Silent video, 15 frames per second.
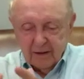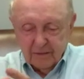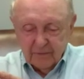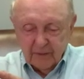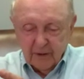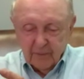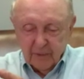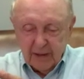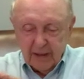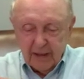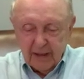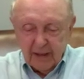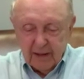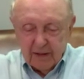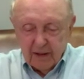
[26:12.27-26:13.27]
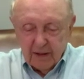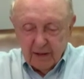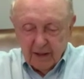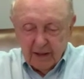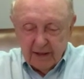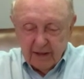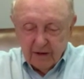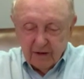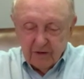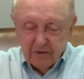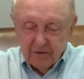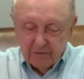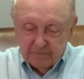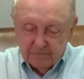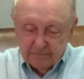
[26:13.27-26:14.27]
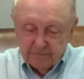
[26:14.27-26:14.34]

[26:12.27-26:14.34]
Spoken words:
We need leaders.